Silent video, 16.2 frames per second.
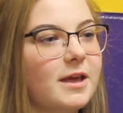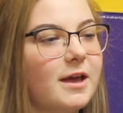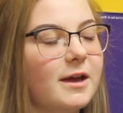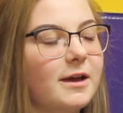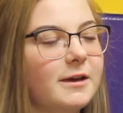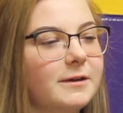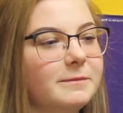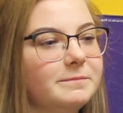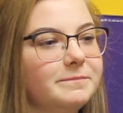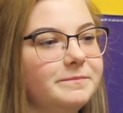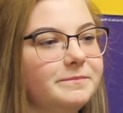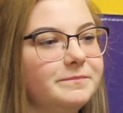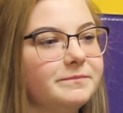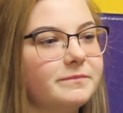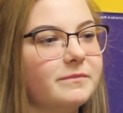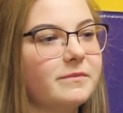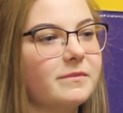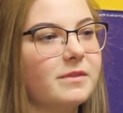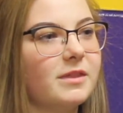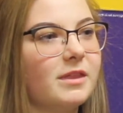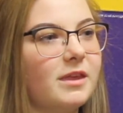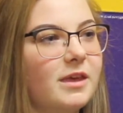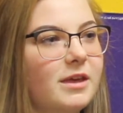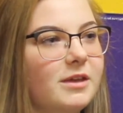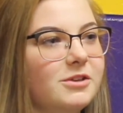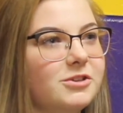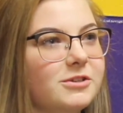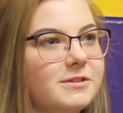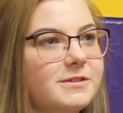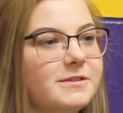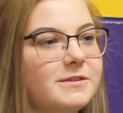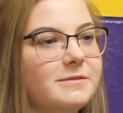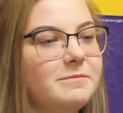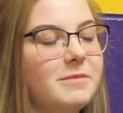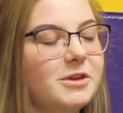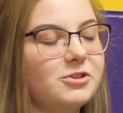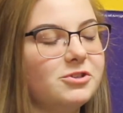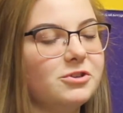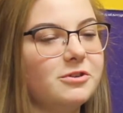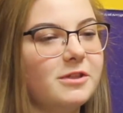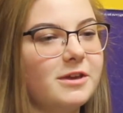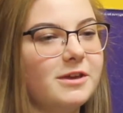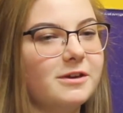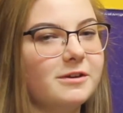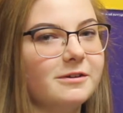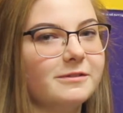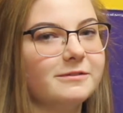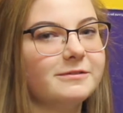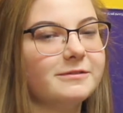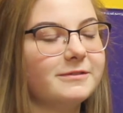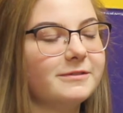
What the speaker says: And just make sure that your